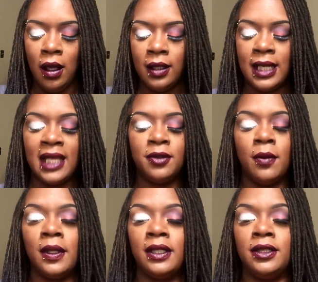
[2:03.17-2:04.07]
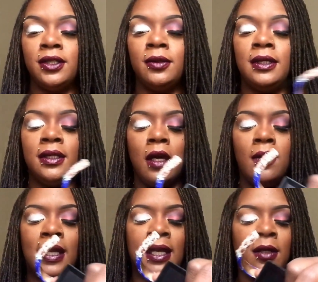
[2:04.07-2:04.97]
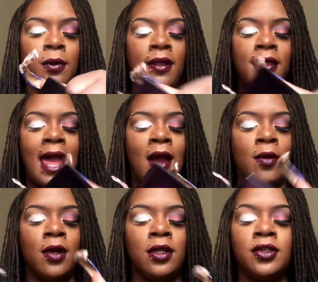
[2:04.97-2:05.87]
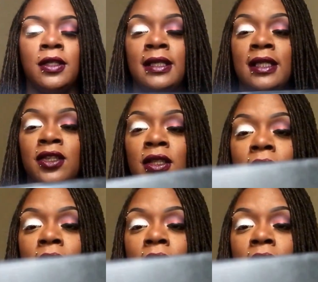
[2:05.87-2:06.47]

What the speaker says: Next, what we're going to do is go in with our transition